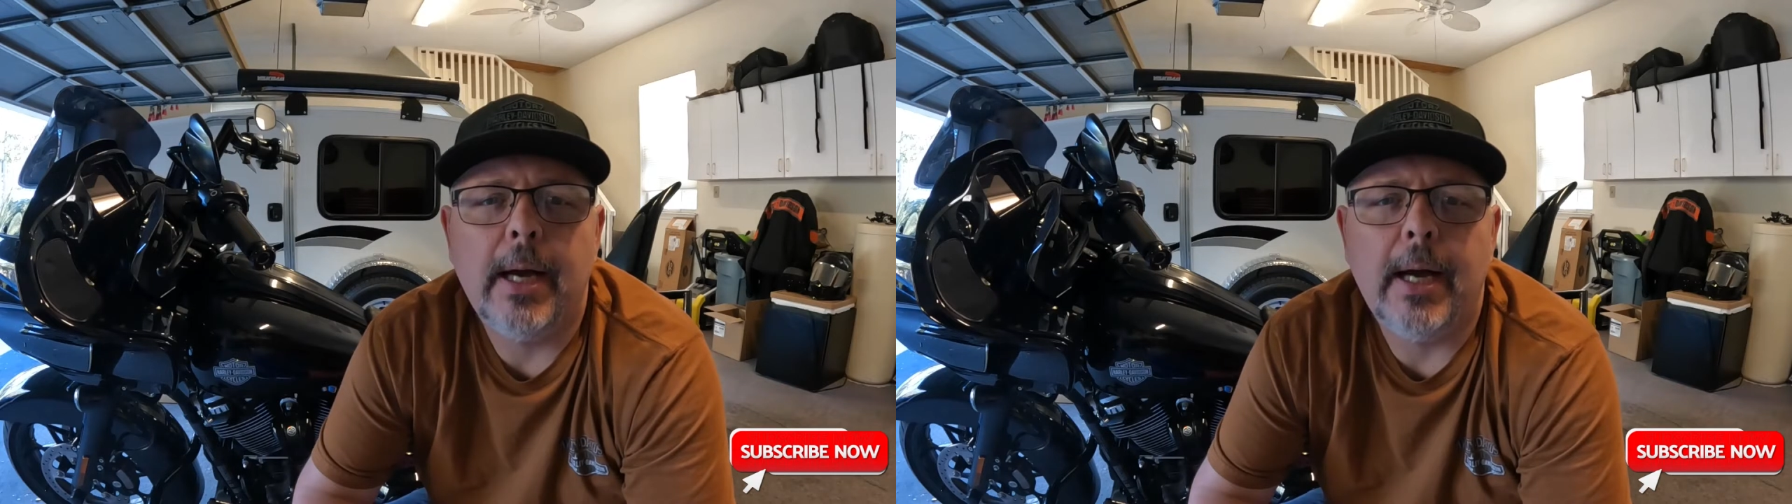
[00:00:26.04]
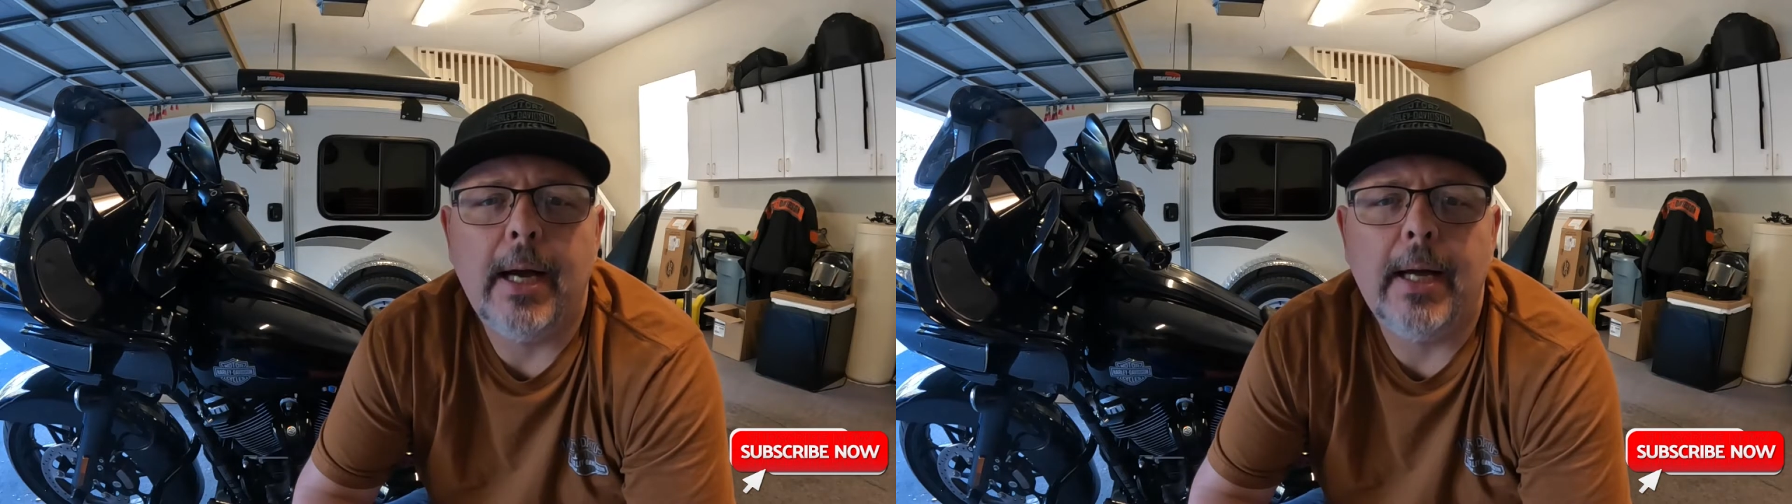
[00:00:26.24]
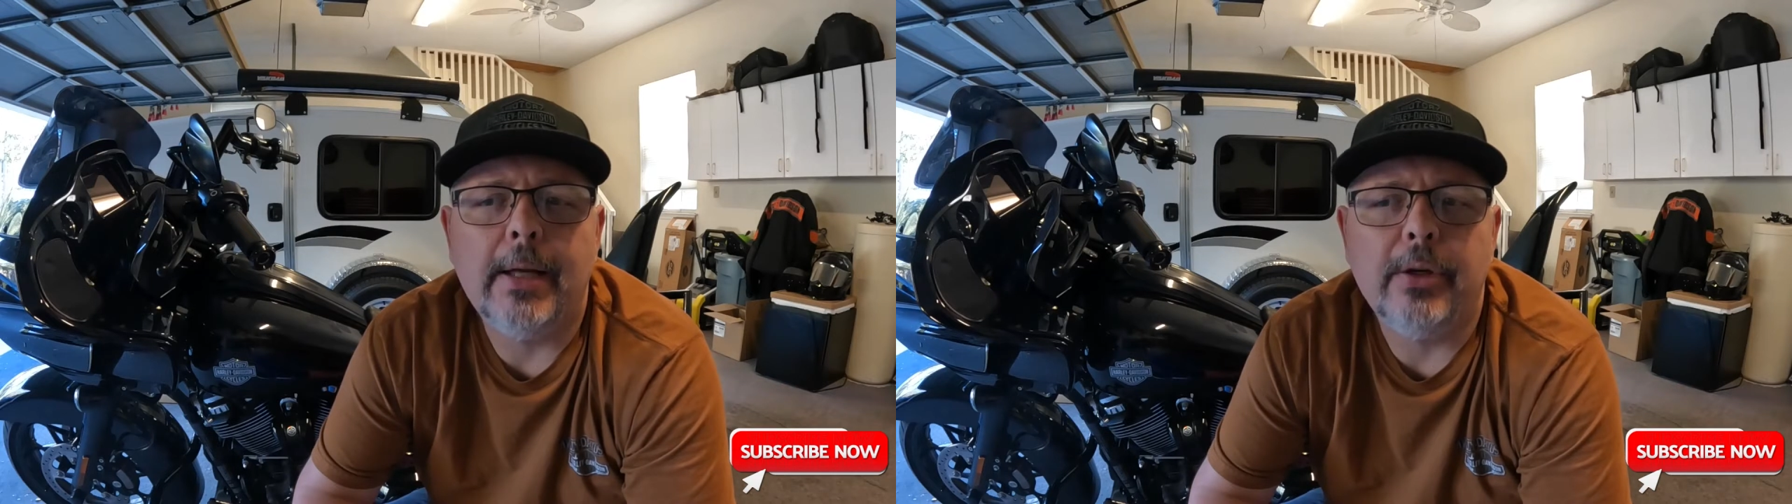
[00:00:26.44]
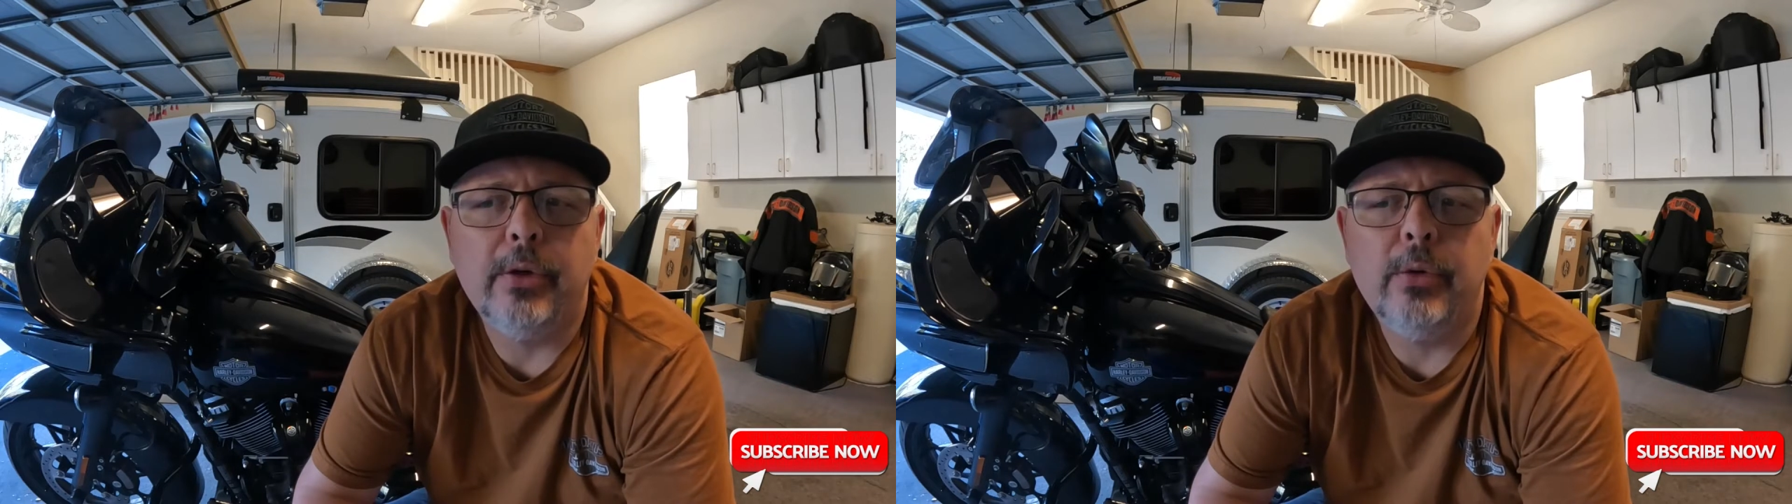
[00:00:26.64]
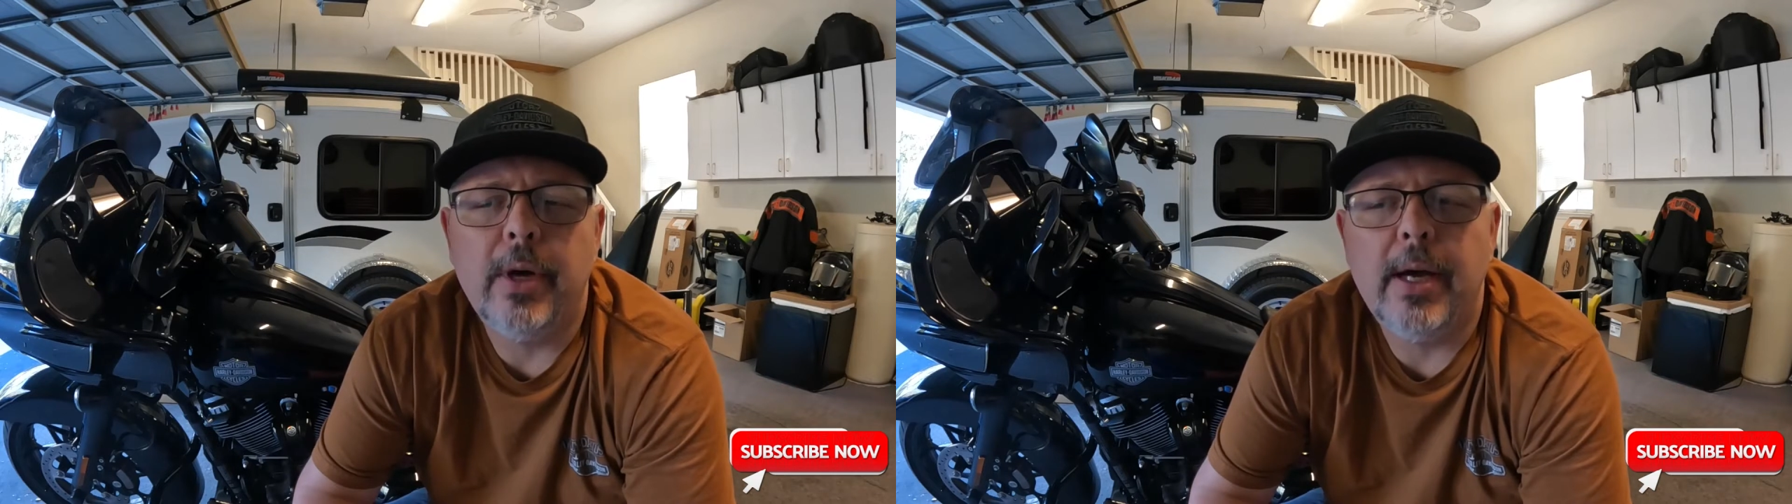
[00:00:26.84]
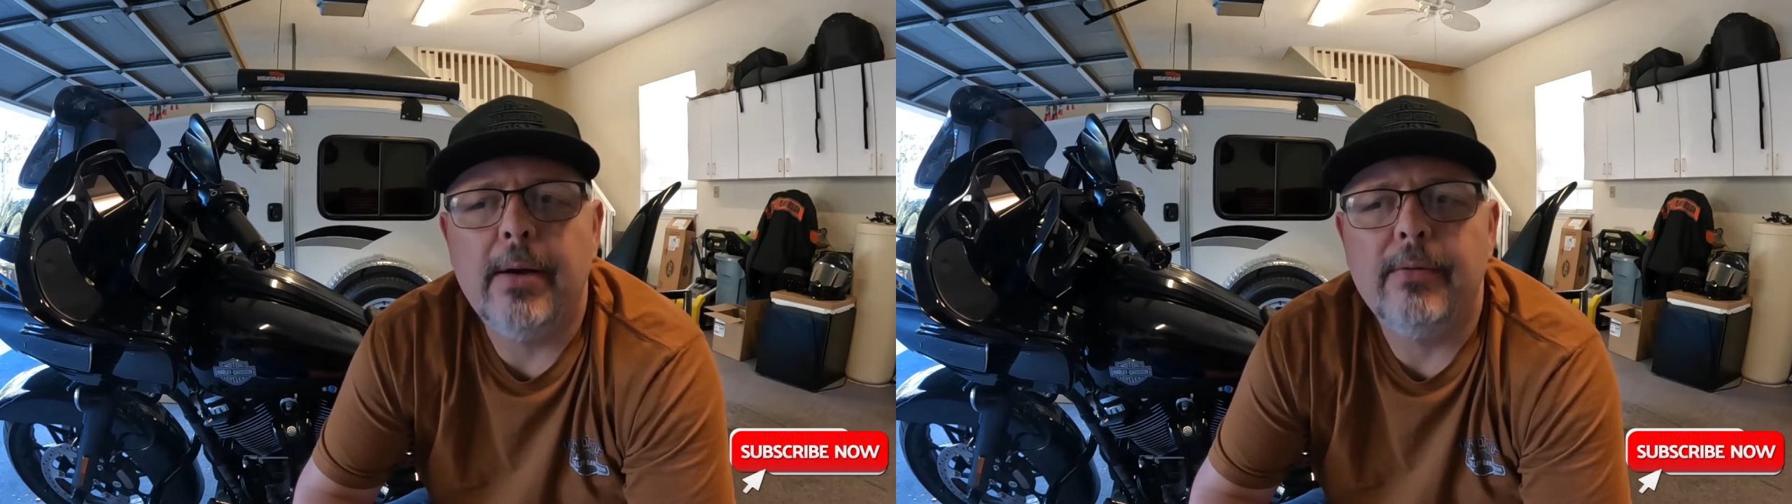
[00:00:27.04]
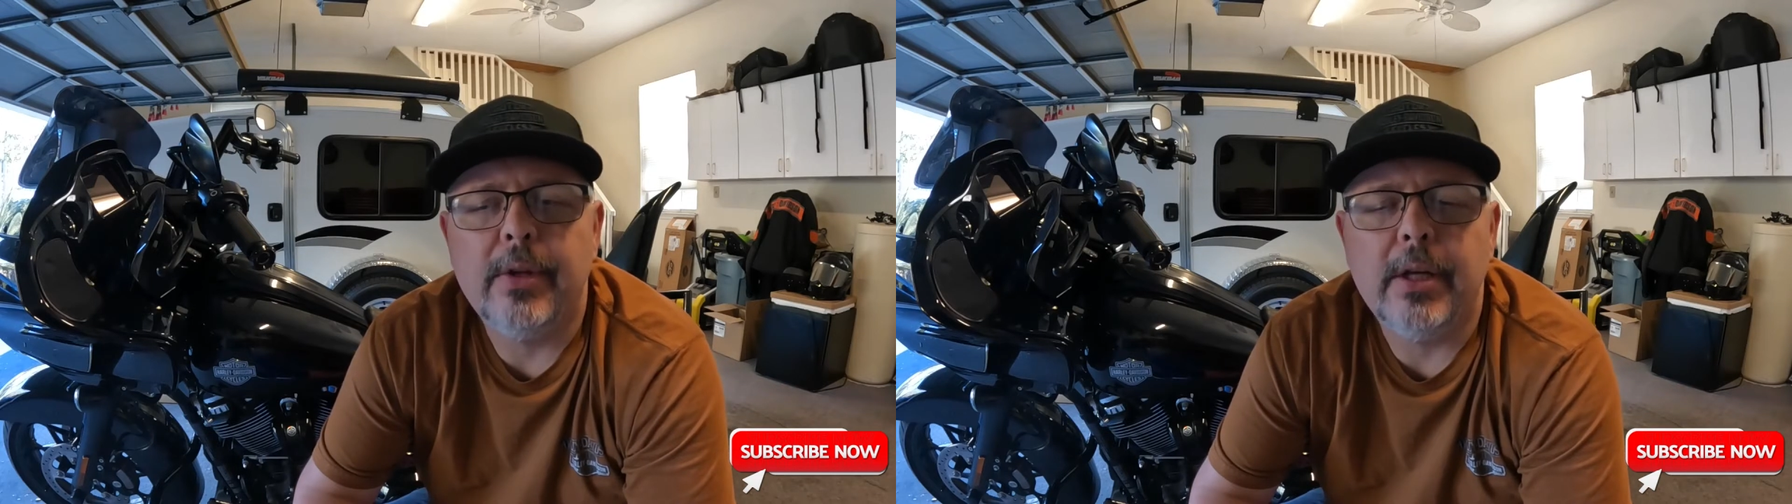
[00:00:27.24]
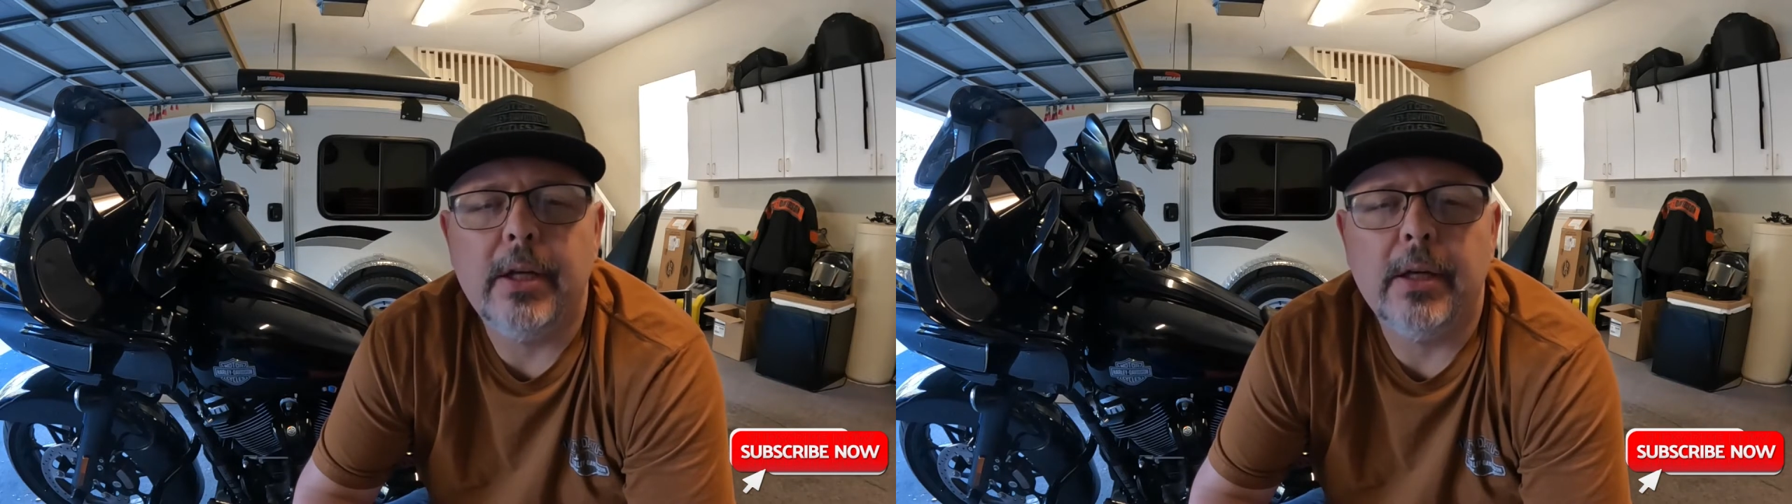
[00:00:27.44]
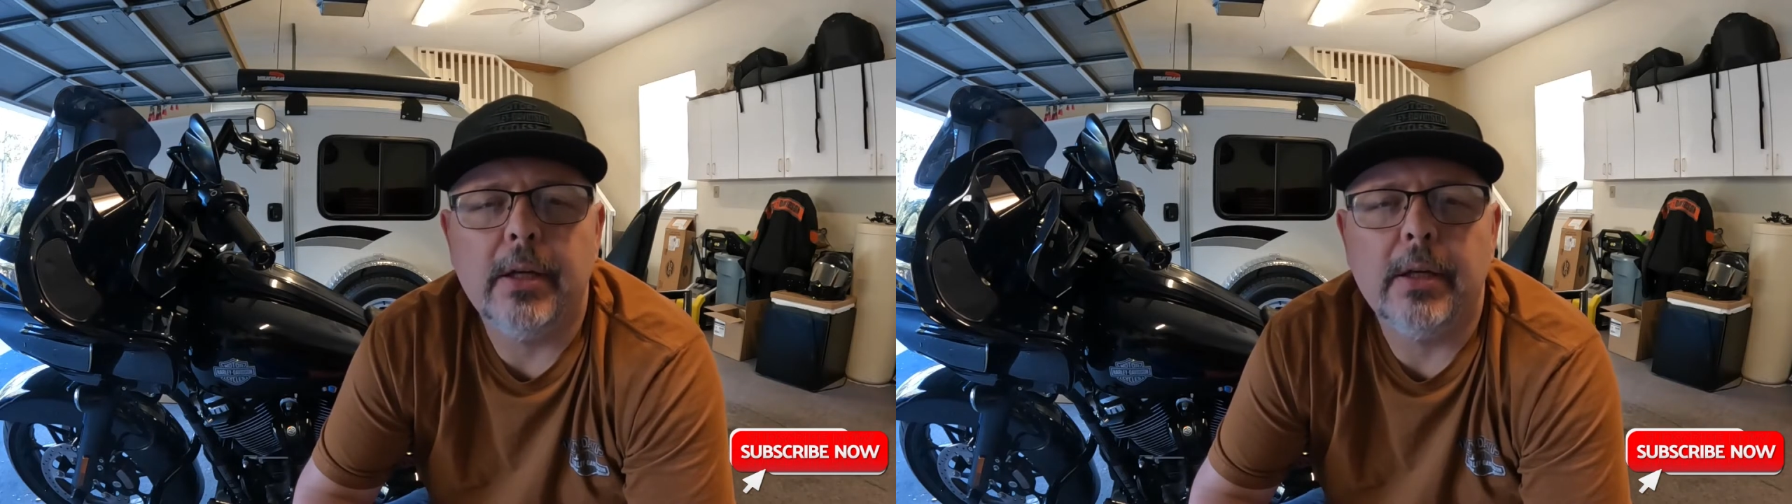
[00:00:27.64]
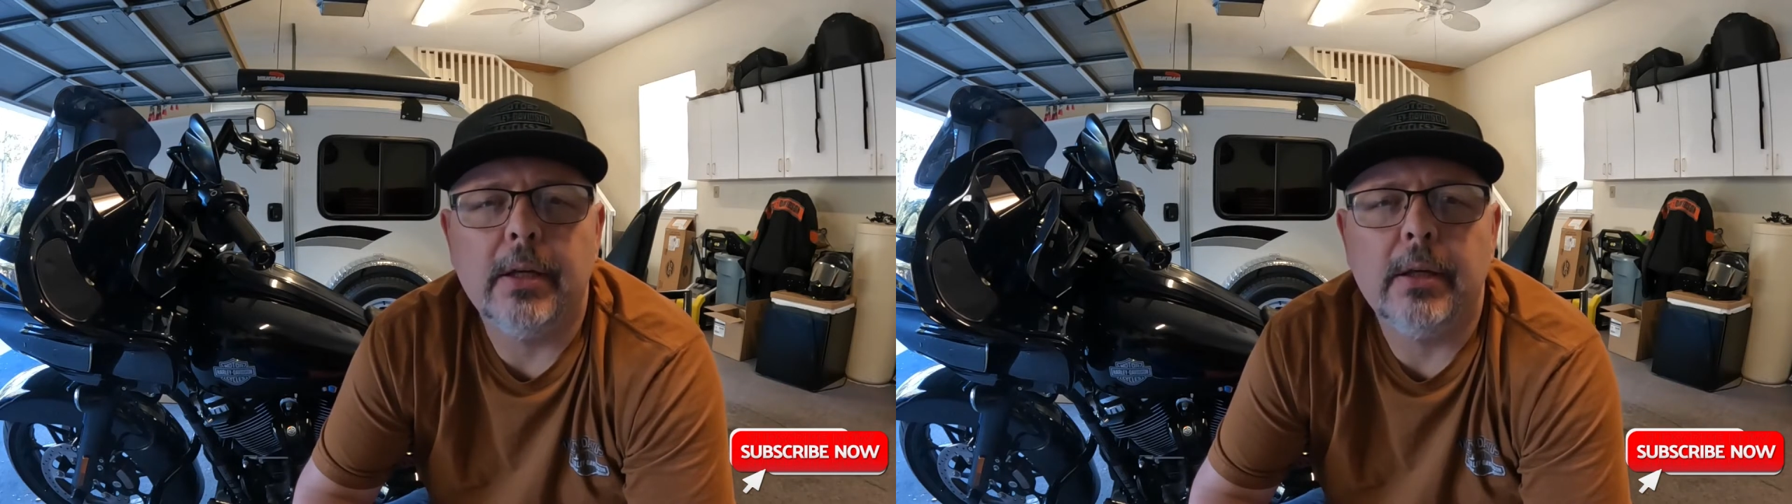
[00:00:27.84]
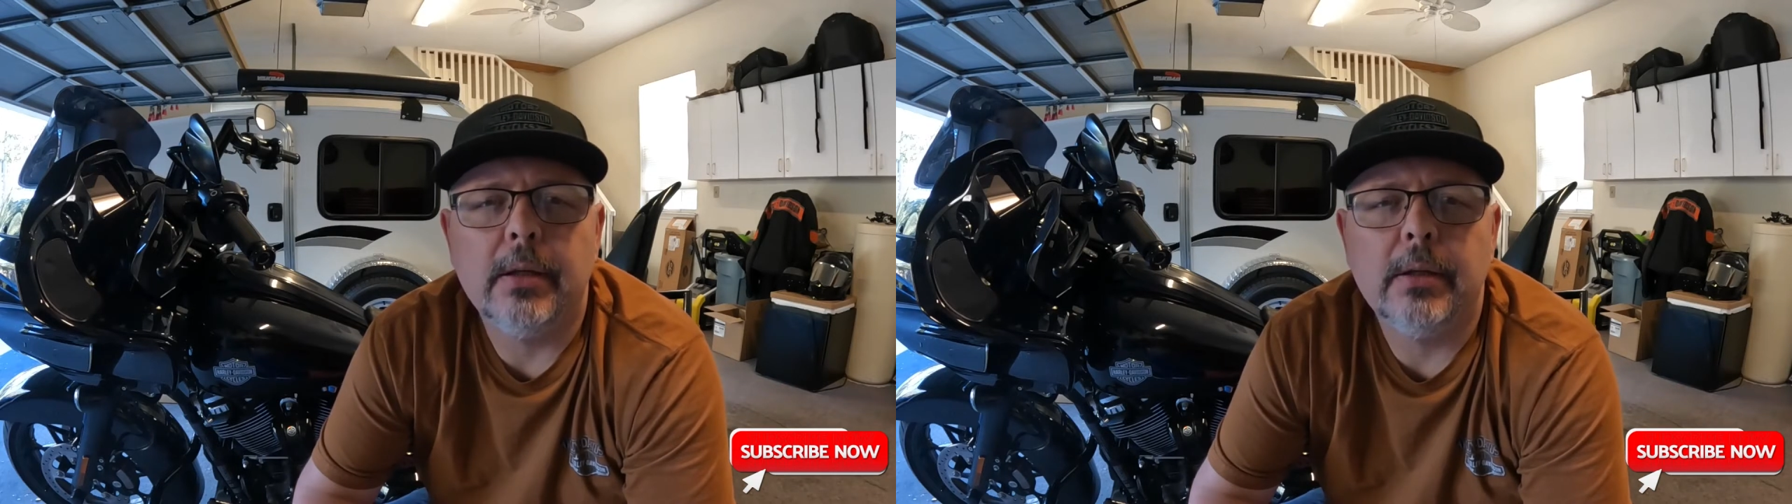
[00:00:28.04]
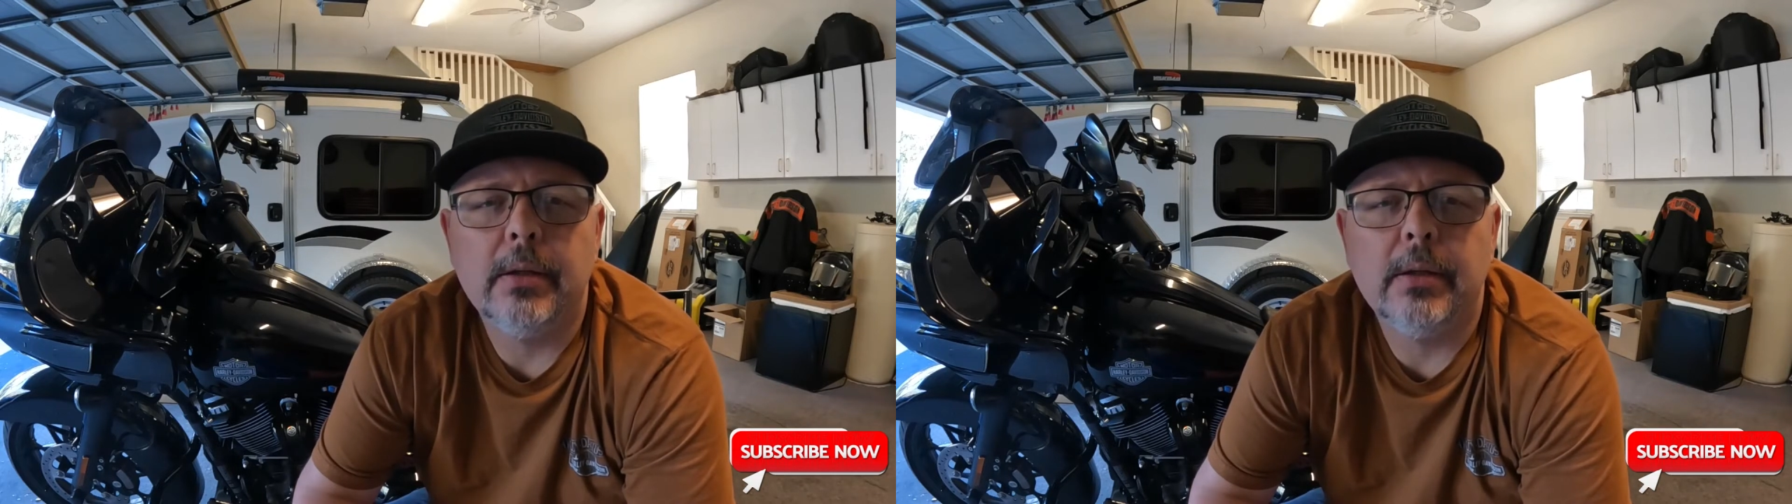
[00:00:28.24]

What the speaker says: I do have the